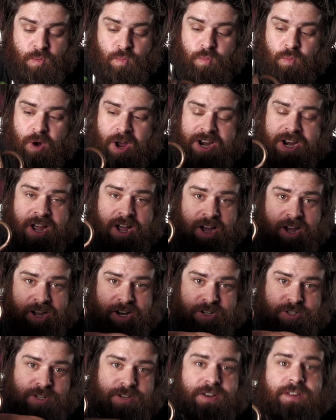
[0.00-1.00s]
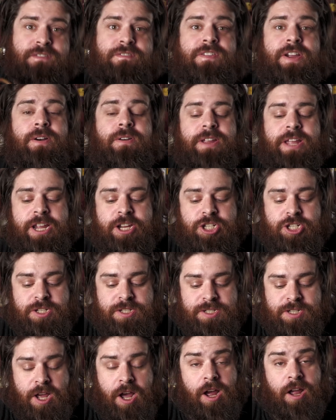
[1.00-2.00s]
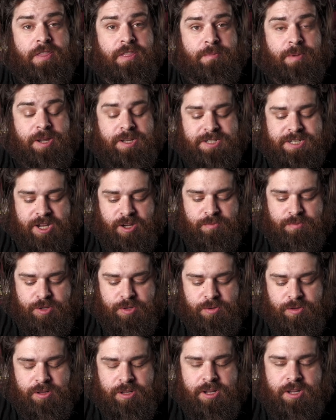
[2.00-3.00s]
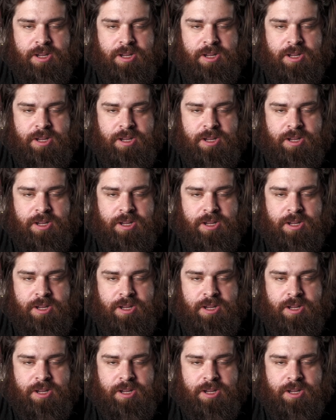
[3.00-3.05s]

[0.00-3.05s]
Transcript: 100 variations on the Moscow Mule.